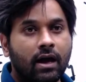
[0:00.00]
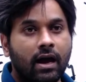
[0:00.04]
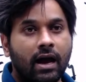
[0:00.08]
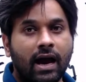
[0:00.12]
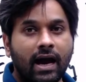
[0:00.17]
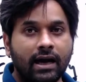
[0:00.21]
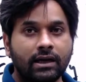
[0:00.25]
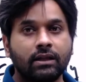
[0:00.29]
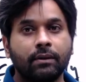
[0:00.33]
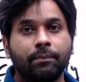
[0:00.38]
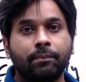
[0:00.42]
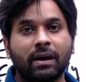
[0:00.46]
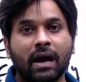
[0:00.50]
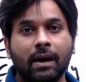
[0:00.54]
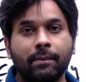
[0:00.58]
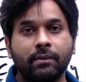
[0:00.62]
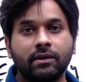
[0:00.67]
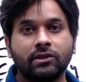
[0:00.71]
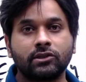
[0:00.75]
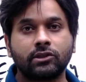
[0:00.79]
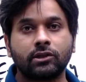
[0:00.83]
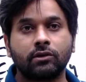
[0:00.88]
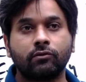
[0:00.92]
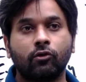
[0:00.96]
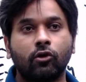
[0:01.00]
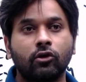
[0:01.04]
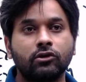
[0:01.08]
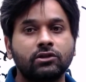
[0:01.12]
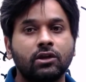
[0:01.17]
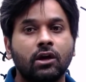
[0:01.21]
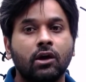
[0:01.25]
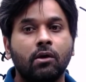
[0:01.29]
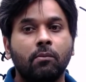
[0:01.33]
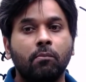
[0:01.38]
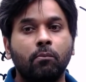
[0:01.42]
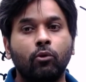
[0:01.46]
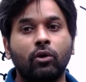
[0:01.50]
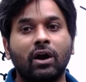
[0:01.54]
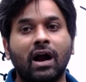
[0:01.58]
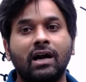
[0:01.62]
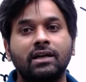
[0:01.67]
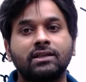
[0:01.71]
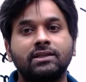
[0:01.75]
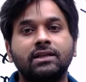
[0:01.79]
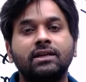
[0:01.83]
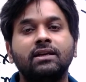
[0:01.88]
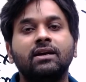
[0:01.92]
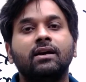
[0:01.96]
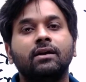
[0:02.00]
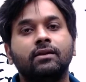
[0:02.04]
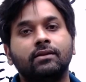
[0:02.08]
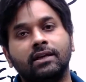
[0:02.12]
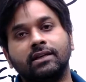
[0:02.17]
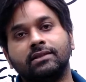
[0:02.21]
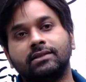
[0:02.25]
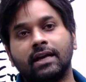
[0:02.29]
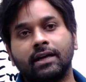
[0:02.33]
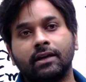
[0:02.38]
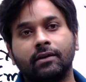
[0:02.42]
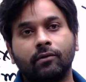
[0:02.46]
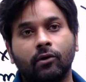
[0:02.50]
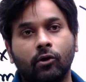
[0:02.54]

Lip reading: and the Prime Minister was Morarji Desai.